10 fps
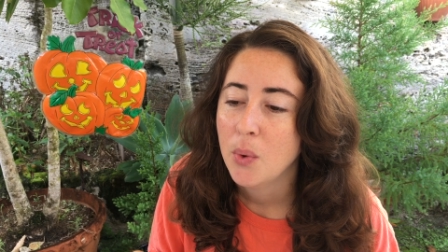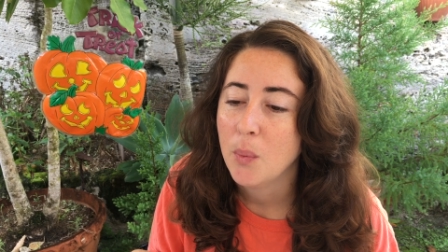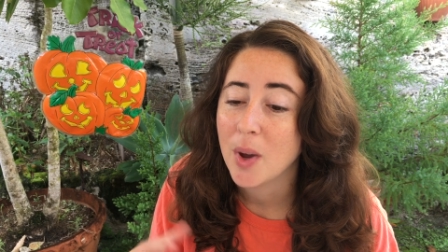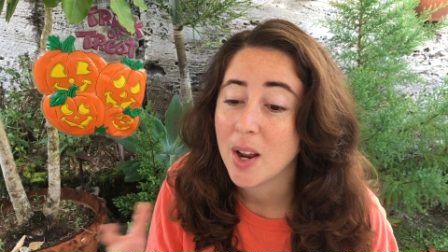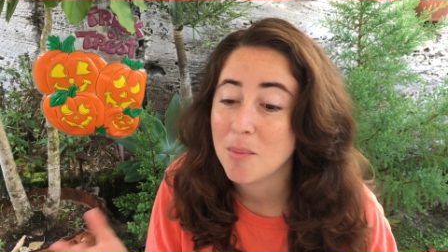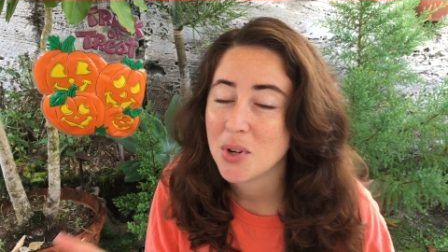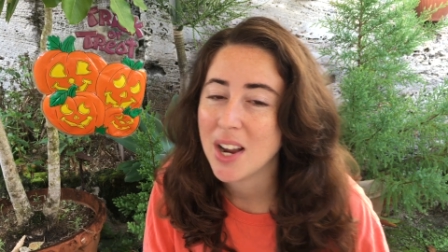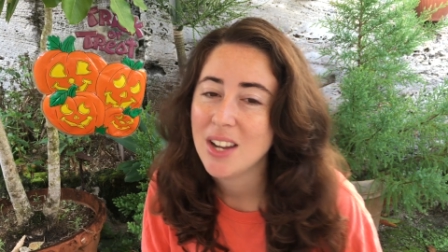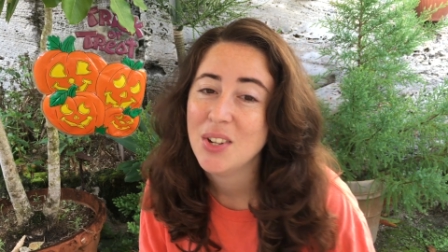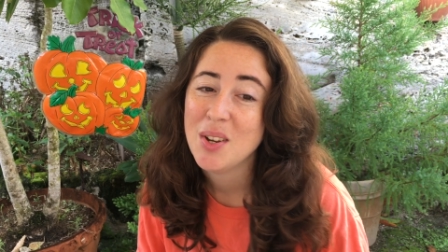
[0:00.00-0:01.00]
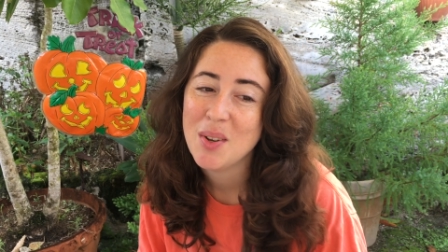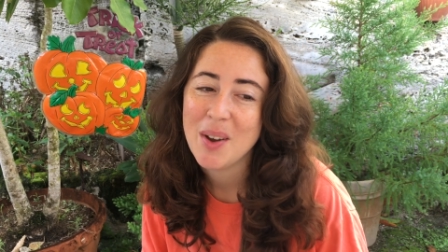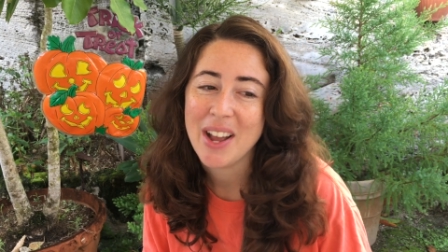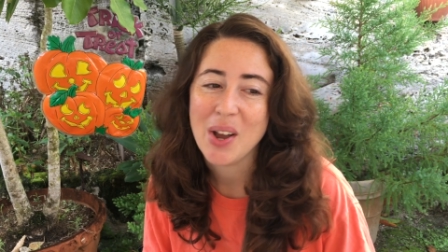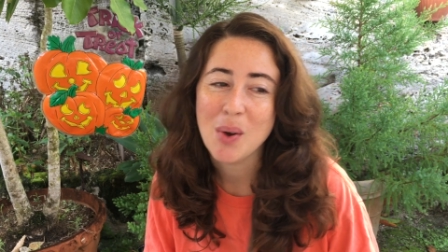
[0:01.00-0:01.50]
what I'm trying to do,
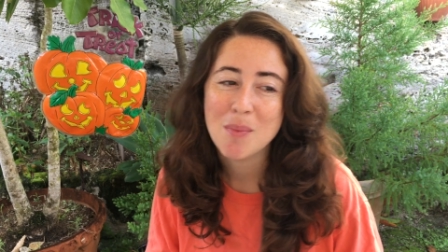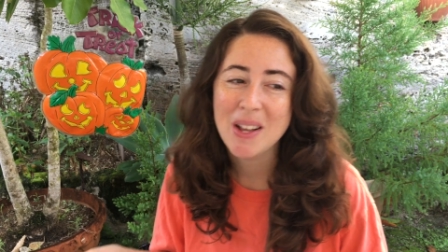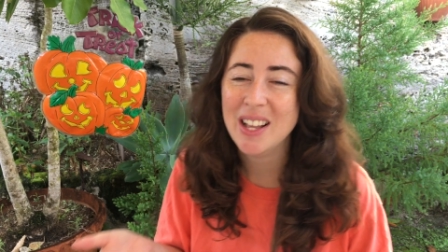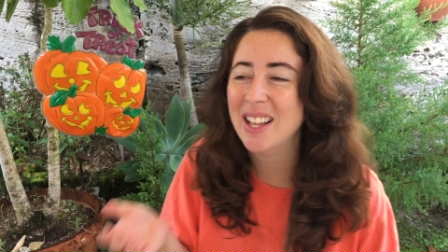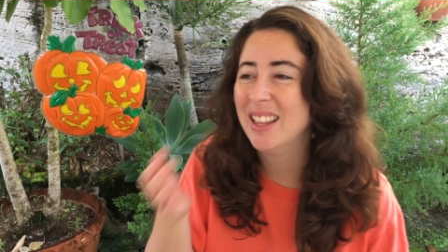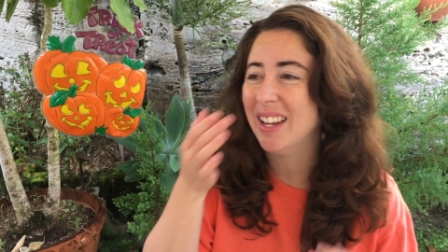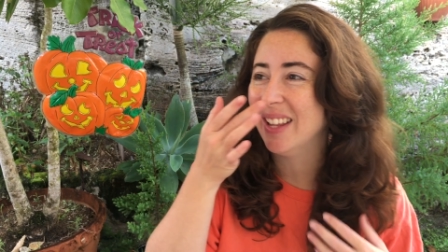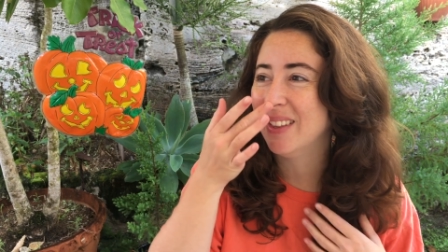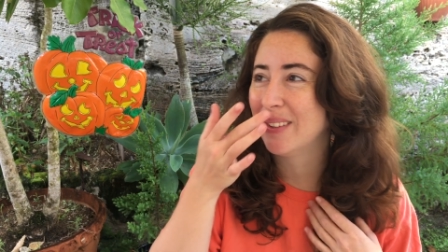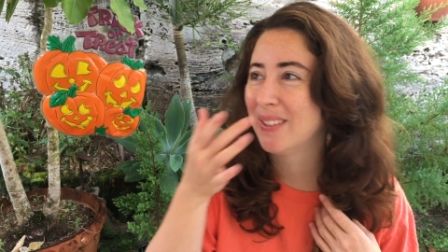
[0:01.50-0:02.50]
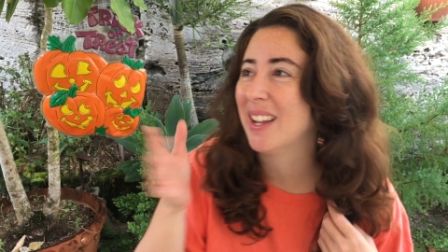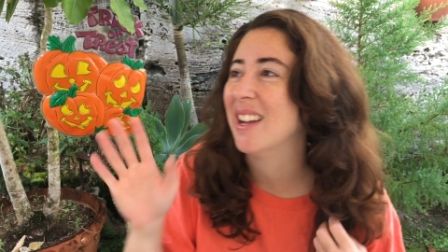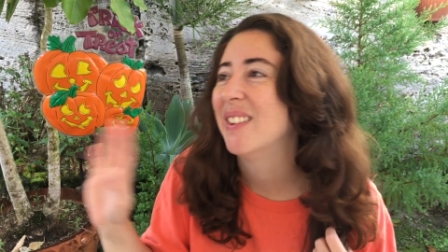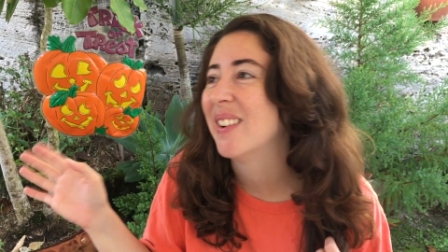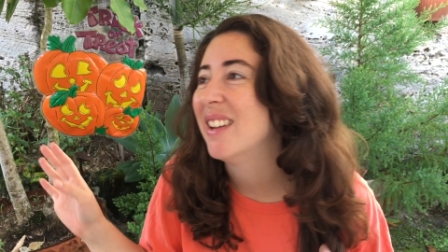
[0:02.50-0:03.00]
I hope. Like, it looks
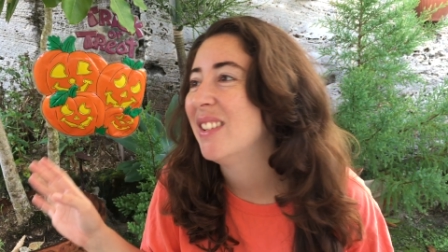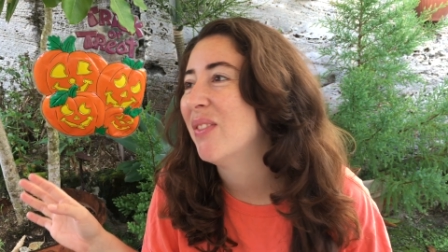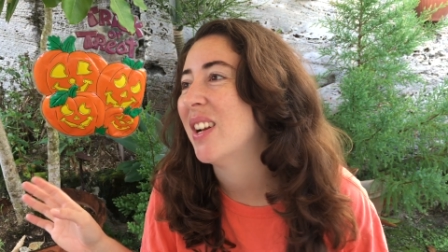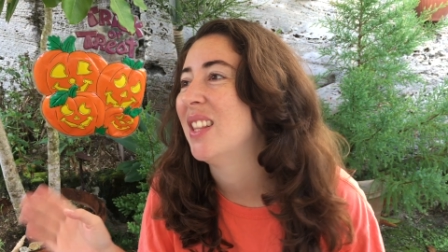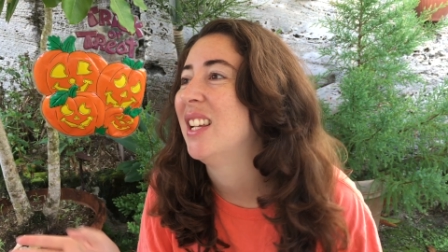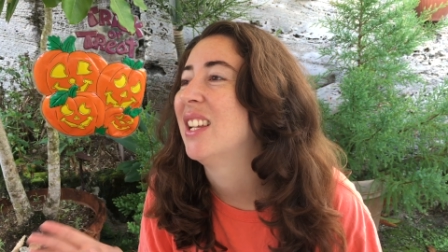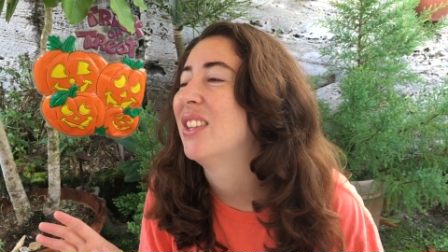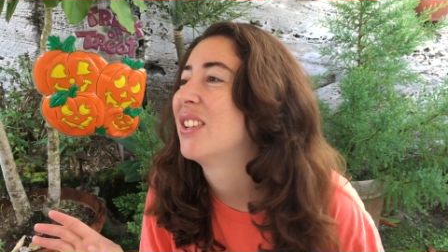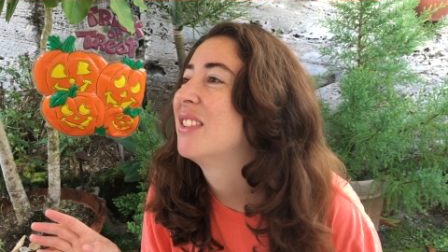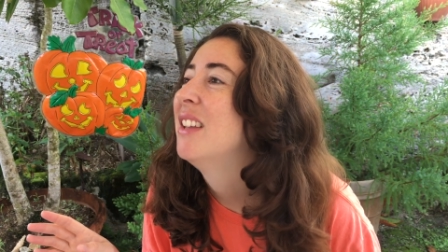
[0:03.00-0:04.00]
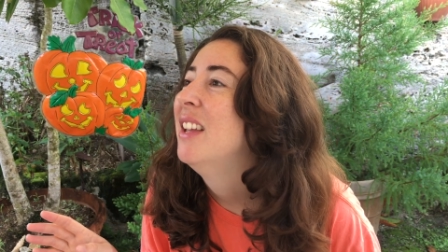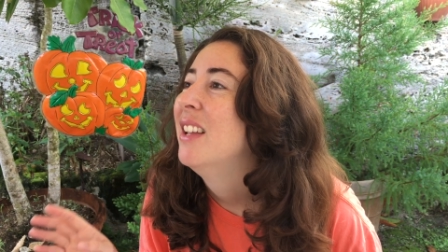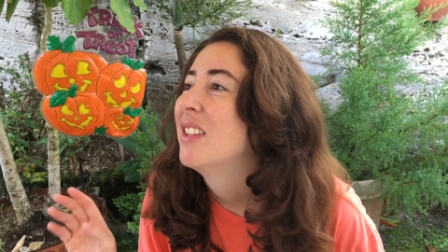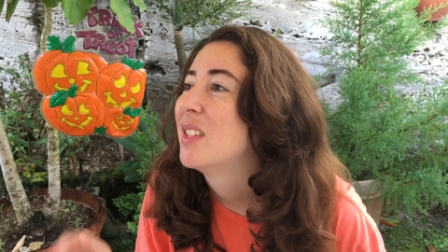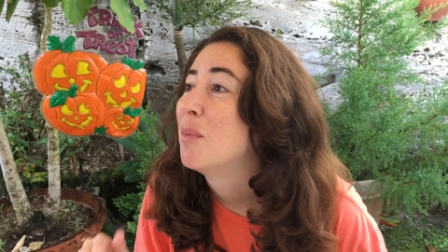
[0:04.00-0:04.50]
kind of crazy, but I think it looks
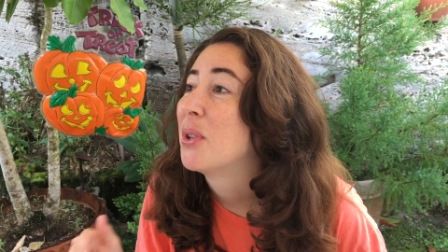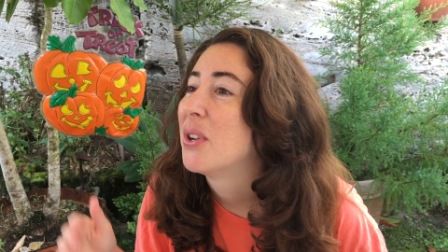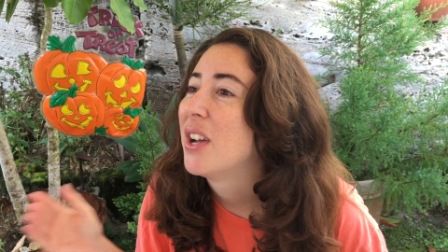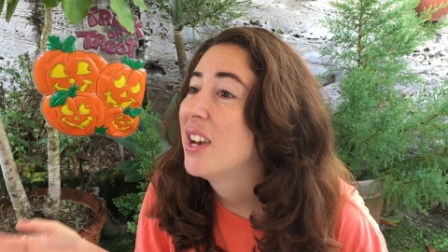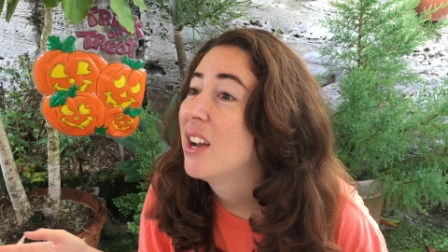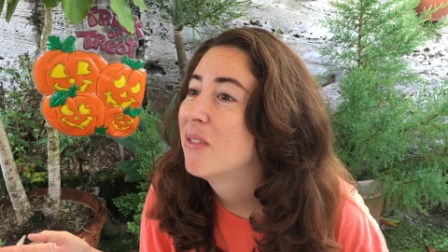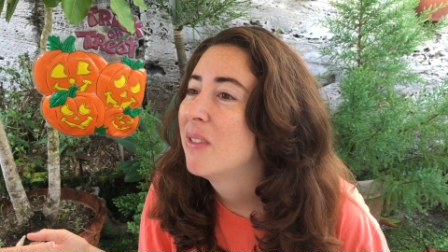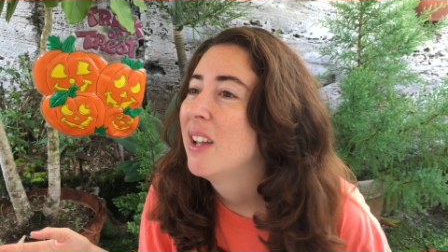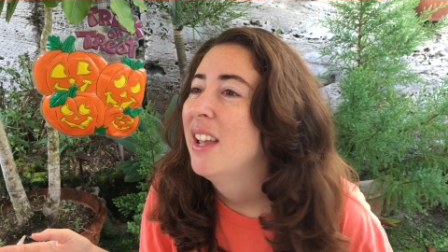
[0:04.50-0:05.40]
similar enough,